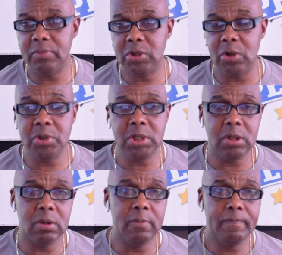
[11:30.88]

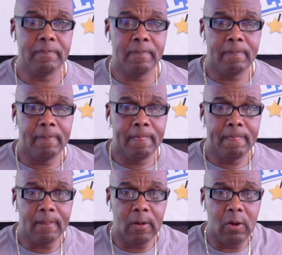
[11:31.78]
Churchill
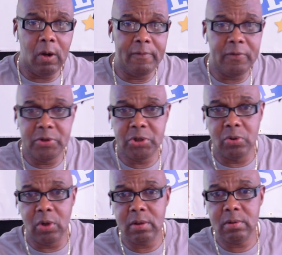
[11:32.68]
off a
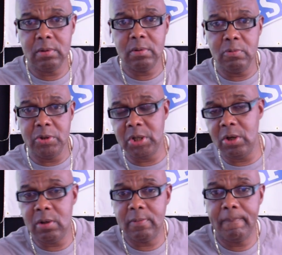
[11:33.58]
short
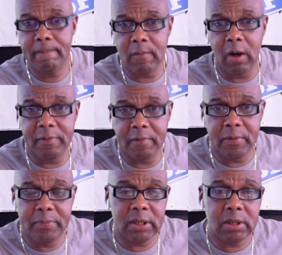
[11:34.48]
return off of
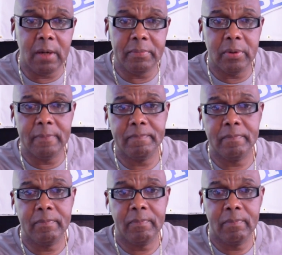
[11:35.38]
a big number.
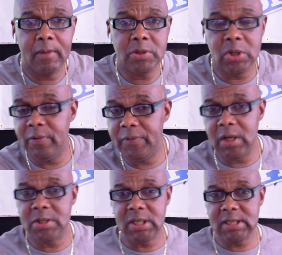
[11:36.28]
So if
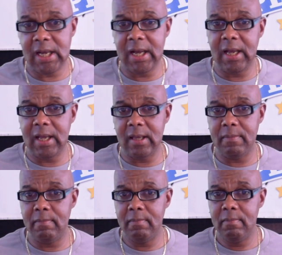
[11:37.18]
there's a
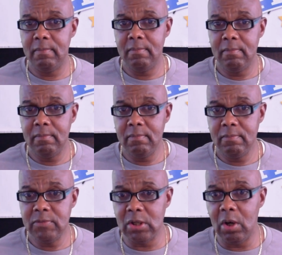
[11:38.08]
time
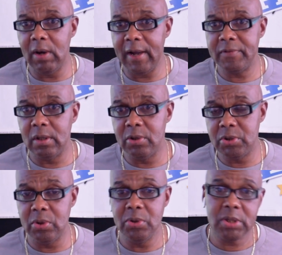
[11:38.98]
to go after
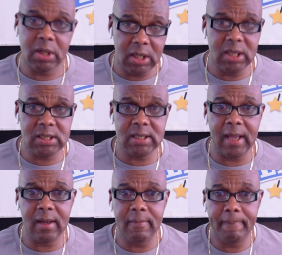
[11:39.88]
Letruska, it's
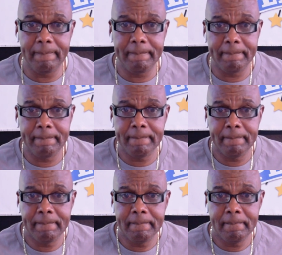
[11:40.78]
now.
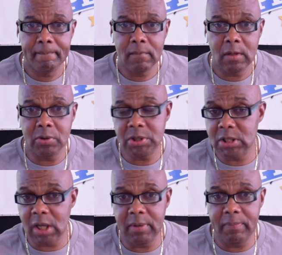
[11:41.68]
You know,
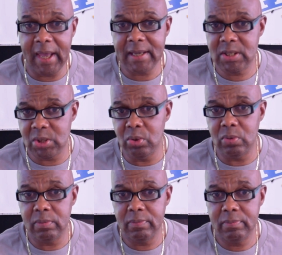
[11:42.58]
she's coming back
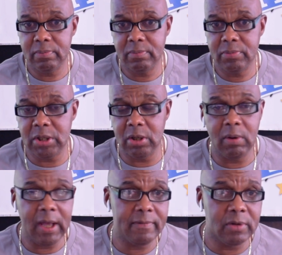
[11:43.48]
soon. She
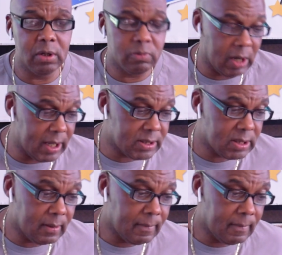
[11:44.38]
don't have good rest.